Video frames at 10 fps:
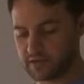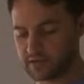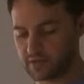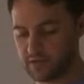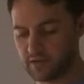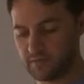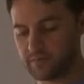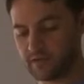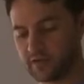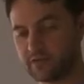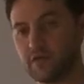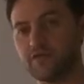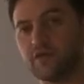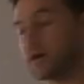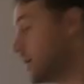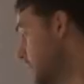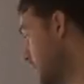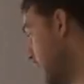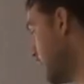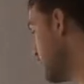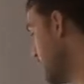x squared, okay, so we've got a